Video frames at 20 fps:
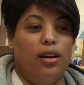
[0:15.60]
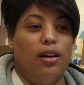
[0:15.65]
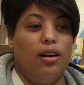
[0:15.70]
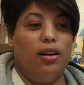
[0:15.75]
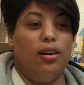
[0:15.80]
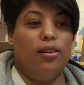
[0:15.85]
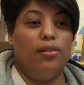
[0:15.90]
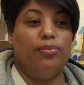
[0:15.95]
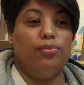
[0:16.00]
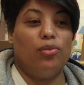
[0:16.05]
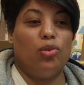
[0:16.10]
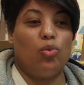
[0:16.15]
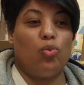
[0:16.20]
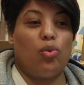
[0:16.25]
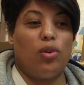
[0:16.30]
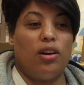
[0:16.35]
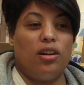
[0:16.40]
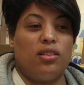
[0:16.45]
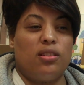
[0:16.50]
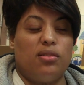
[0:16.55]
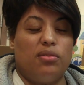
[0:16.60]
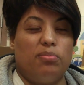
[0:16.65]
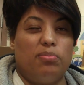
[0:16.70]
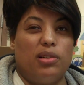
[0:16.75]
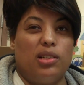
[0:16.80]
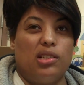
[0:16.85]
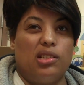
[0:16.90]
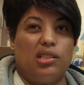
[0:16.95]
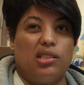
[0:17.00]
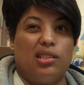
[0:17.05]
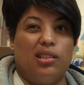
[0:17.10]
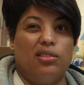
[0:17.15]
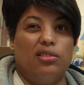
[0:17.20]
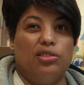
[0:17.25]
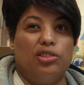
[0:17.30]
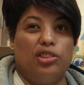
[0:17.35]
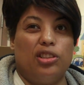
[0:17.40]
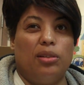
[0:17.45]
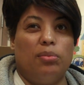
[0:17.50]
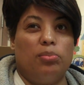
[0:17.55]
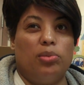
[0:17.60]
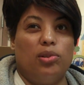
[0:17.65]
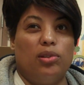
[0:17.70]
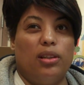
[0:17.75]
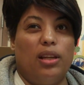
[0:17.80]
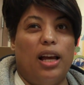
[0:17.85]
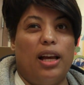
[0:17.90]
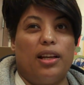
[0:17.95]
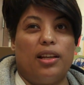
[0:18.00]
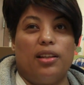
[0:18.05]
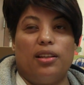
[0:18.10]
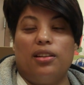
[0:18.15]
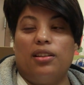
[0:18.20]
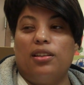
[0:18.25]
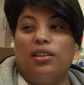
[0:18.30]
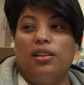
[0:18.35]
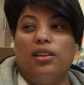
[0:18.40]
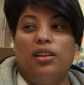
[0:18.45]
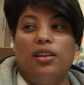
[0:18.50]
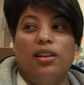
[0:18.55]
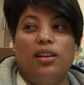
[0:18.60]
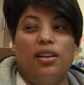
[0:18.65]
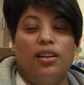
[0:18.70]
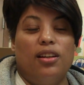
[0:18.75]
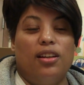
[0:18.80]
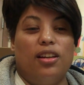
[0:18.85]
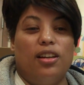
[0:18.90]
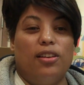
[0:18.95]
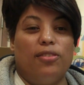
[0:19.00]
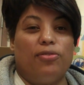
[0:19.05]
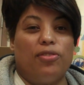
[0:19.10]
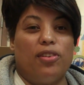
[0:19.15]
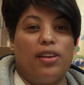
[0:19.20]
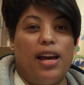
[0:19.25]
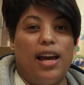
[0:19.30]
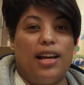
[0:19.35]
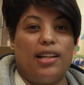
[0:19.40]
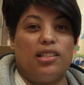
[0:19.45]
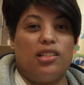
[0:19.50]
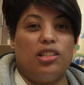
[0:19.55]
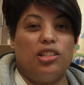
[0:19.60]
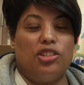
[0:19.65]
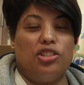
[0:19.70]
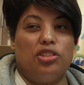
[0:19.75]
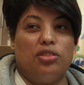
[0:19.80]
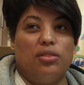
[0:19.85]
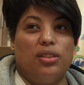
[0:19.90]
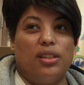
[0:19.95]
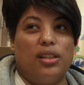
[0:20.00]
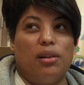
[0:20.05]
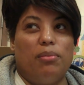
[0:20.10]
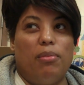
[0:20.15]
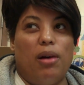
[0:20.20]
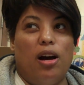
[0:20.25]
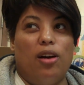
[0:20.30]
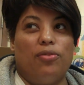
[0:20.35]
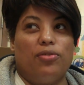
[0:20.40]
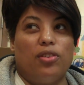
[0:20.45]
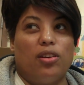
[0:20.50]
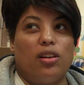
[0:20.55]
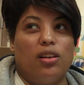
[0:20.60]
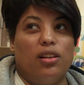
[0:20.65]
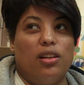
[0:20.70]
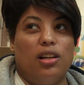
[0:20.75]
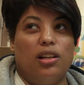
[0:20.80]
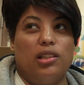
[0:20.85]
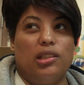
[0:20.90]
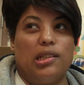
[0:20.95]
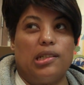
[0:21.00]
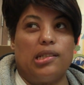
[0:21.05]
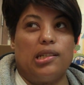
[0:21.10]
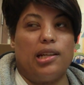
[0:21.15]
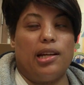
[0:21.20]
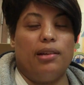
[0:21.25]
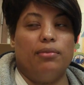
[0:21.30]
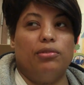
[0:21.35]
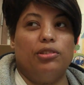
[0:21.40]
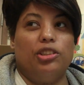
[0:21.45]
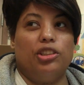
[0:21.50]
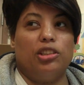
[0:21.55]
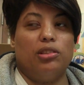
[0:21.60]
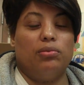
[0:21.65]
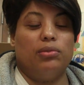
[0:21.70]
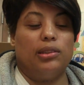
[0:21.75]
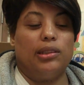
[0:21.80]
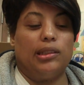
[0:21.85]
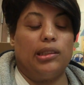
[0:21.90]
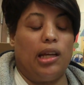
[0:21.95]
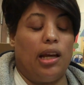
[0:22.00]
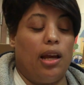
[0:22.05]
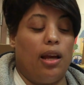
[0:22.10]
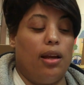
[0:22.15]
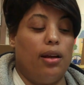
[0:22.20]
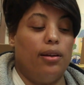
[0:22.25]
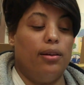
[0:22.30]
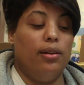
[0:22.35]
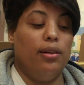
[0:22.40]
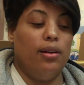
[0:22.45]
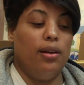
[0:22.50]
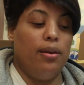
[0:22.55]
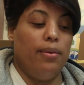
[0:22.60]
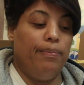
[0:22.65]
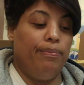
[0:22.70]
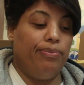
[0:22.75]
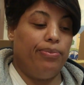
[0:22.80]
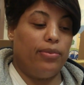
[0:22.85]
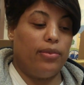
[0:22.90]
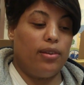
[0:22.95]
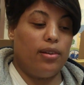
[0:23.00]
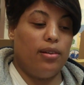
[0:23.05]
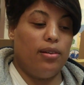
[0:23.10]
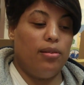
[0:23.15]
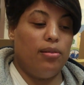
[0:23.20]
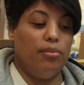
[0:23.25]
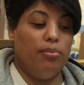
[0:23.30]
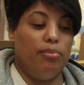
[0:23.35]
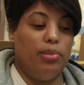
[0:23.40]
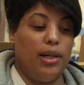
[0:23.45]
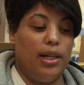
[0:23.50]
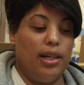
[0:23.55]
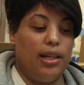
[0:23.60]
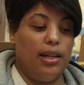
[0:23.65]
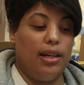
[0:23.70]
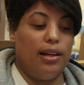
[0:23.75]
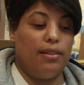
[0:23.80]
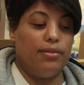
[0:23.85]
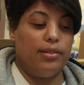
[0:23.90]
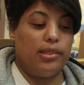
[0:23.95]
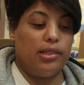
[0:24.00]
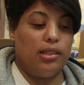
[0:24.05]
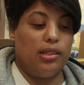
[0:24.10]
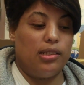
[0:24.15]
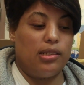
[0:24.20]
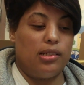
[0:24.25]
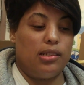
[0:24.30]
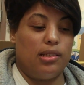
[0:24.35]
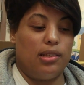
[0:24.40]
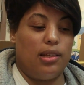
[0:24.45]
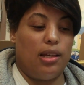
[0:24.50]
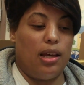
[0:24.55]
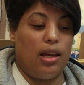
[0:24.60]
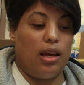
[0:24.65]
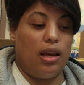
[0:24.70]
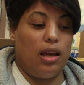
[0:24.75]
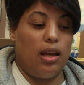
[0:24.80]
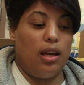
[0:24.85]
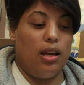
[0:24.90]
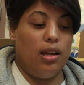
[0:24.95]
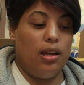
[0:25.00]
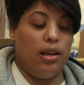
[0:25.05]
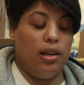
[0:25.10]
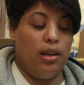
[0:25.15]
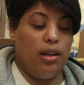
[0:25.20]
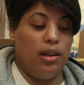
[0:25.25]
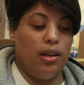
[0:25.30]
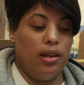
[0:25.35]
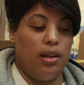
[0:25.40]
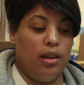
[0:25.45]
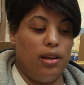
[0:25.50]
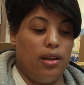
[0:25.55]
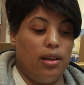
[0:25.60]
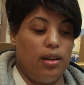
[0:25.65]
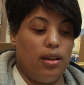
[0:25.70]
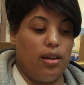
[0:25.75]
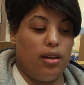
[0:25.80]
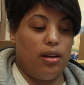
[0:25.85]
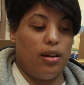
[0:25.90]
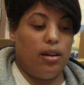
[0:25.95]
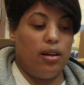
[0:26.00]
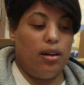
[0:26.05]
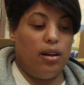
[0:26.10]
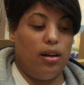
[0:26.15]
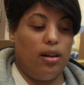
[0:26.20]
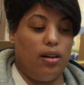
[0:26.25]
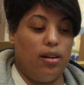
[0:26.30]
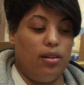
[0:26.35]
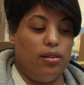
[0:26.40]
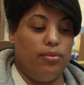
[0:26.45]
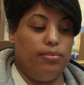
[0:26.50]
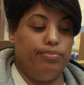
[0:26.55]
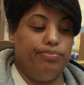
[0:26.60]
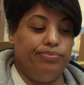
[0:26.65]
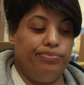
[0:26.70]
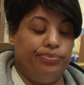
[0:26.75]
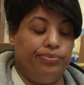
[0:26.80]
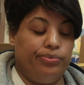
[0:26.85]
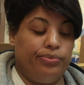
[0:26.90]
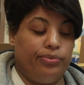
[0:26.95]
um, words would be so jumbled. Like if you had tissue in your mouth, you couldn't understand what she was saying. But ever since they um,